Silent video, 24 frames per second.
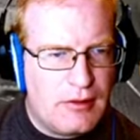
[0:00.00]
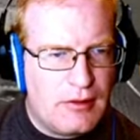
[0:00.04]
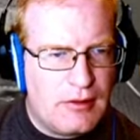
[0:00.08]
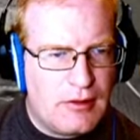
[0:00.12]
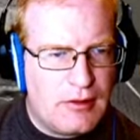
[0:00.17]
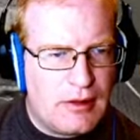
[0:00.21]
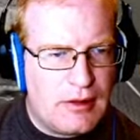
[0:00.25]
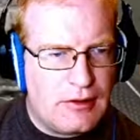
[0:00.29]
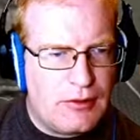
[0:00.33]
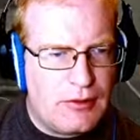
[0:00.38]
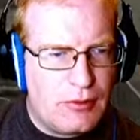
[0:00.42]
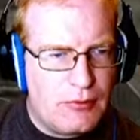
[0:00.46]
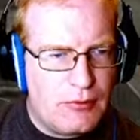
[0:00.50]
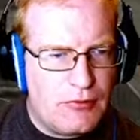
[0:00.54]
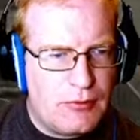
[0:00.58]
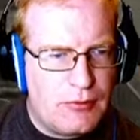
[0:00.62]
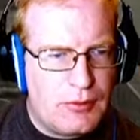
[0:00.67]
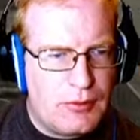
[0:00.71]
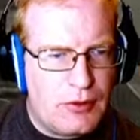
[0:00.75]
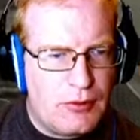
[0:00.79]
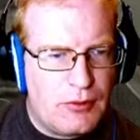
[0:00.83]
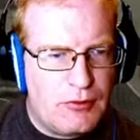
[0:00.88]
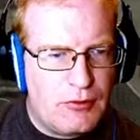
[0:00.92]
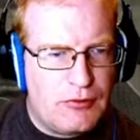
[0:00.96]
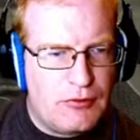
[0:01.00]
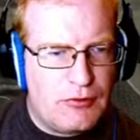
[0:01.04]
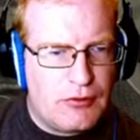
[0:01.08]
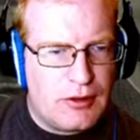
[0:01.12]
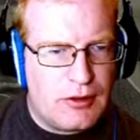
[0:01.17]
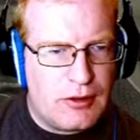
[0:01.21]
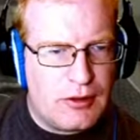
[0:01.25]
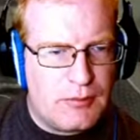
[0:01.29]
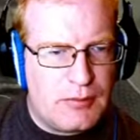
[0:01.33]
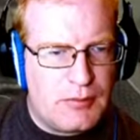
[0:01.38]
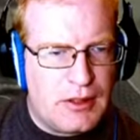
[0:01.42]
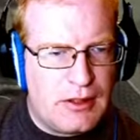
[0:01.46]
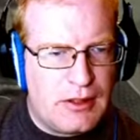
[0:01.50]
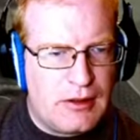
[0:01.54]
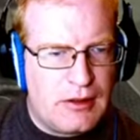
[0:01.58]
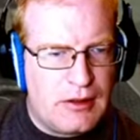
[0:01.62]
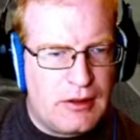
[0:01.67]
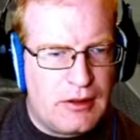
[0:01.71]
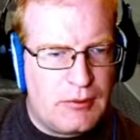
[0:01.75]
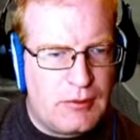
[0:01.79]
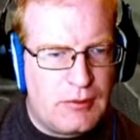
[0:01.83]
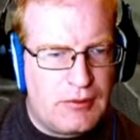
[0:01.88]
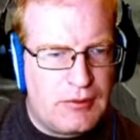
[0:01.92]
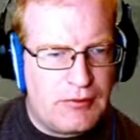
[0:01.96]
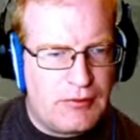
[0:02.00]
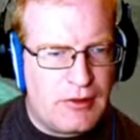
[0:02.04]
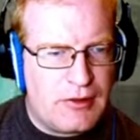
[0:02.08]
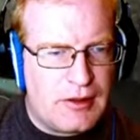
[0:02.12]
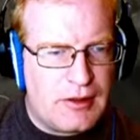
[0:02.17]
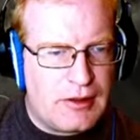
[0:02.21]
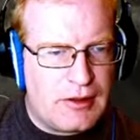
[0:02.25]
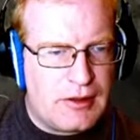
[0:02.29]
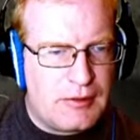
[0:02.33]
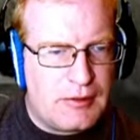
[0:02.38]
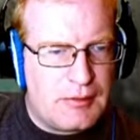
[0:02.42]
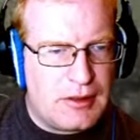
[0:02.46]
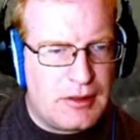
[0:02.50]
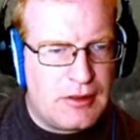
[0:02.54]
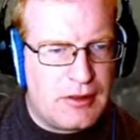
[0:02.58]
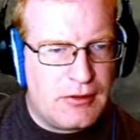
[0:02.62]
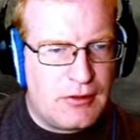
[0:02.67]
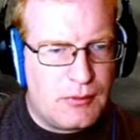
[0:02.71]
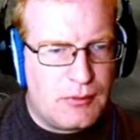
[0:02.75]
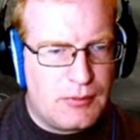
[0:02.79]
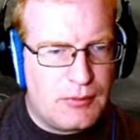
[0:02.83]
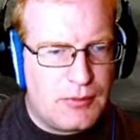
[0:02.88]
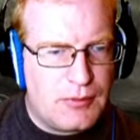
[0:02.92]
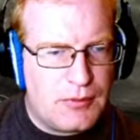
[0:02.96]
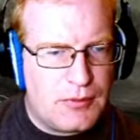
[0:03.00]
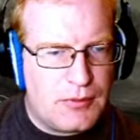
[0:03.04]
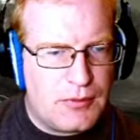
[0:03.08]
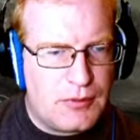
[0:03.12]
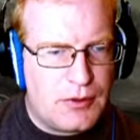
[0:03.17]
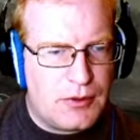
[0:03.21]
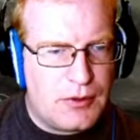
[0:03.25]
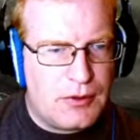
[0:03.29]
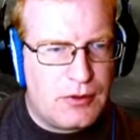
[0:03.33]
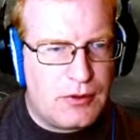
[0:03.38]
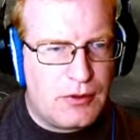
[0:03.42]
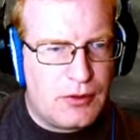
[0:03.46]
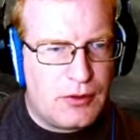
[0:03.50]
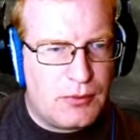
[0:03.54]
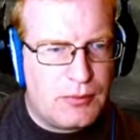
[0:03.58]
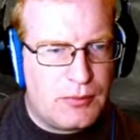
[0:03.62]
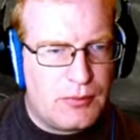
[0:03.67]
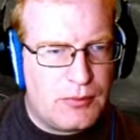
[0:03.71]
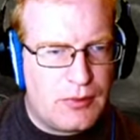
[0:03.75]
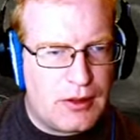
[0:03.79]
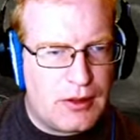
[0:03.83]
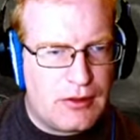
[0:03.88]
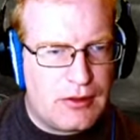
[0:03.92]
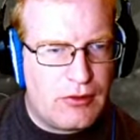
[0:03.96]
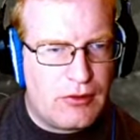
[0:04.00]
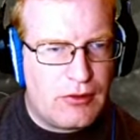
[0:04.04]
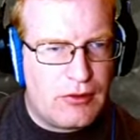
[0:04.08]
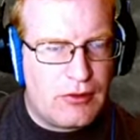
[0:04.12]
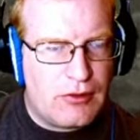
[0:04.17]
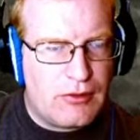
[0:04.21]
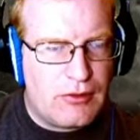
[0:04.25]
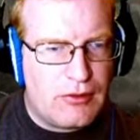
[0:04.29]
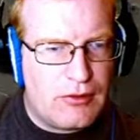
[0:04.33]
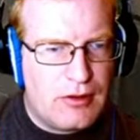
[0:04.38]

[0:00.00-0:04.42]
I don't suppose you're going to be in any way friendly to me. Nope. Nope, not at all.